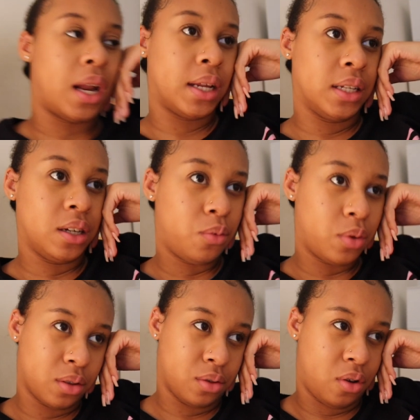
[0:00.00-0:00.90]
I didn't
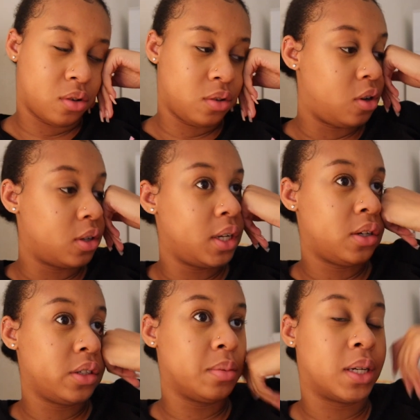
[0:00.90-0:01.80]
want long
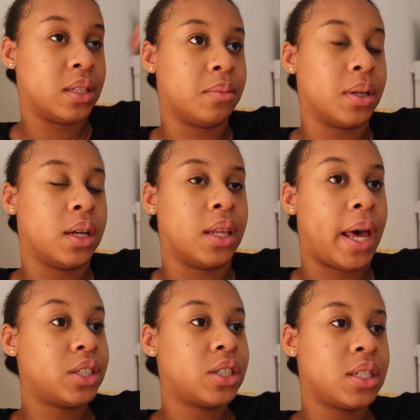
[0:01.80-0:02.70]
nails because I'm getting
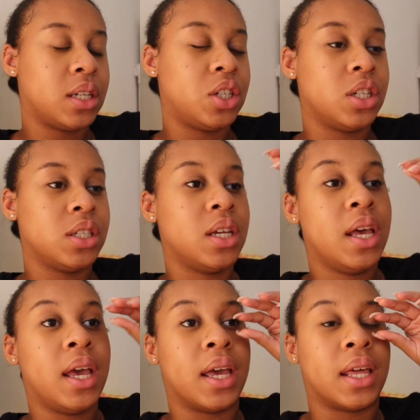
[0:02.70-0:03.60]
lash extensions,
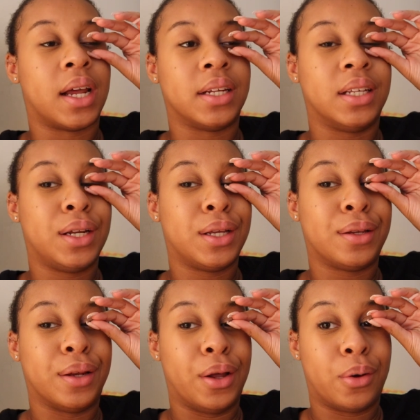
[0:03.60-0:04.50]
and I
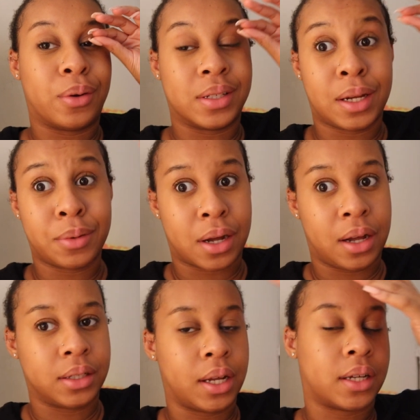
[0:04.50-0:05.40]
didn't know because I wear
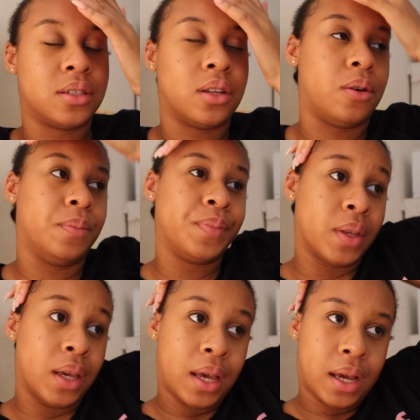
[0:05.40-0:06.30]
contacts. So
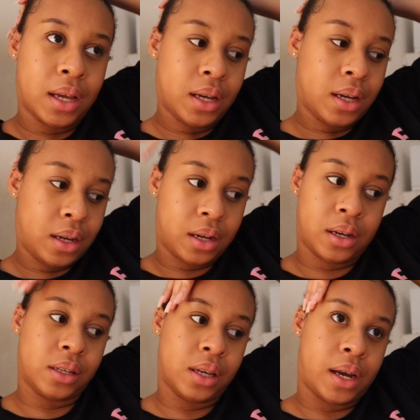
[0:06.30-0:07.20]

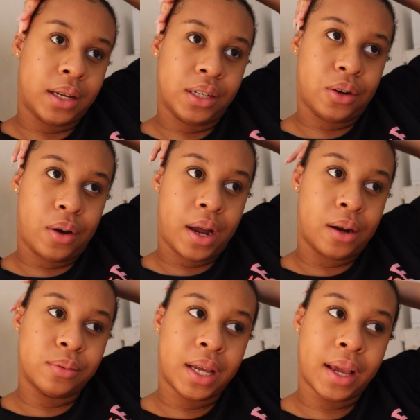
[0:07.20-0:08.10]
yeah, I didn't know
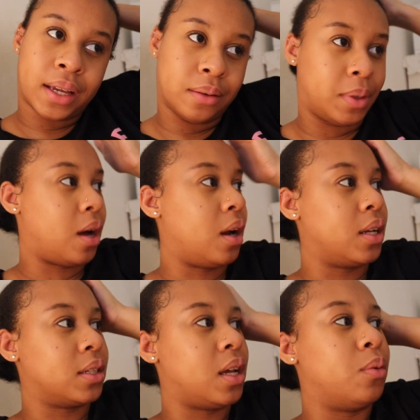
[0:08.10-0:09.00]
how taking my
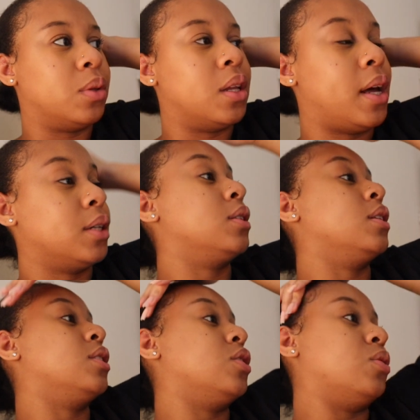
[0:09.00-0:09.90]
contacts out with the lash
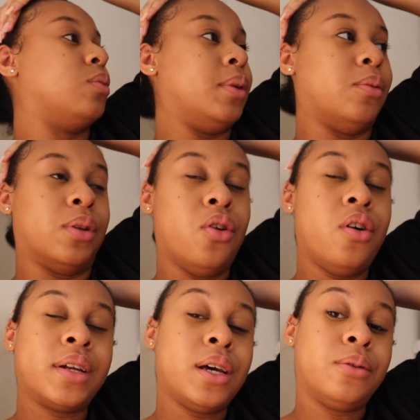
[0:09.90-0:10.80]
extensions would be with
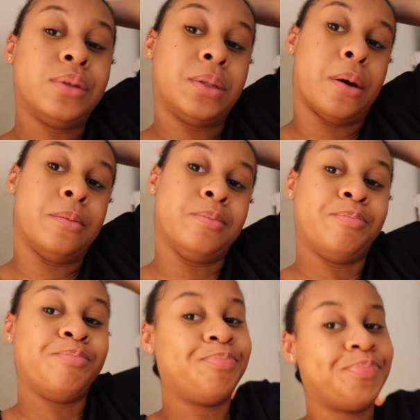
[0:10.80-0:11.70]
long nails. So
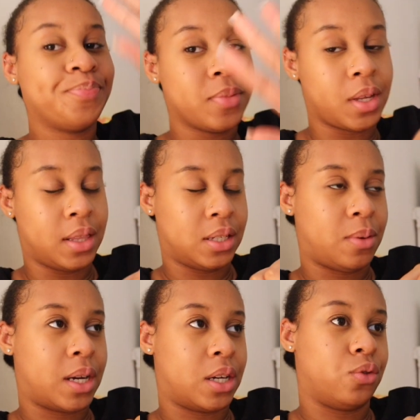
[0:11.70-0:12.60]
that's
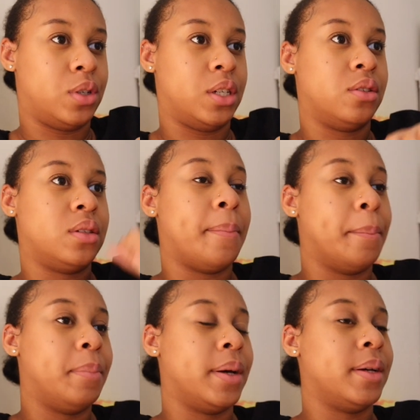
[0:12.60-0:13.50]
why I got short nails.
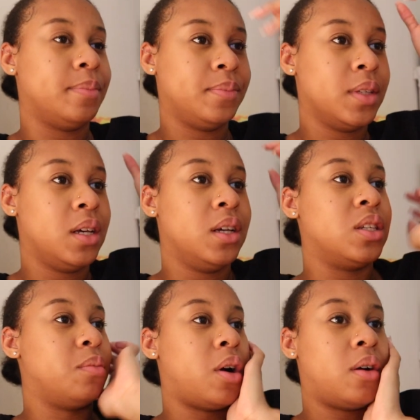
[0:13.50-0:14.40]
But
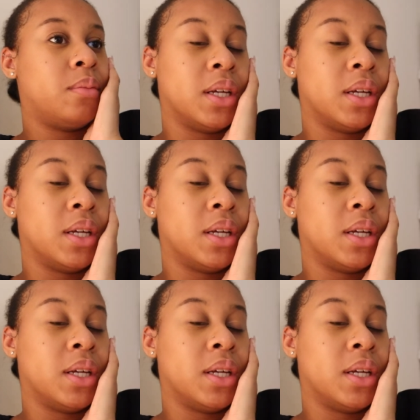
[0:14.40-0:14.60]
tomorrow I'm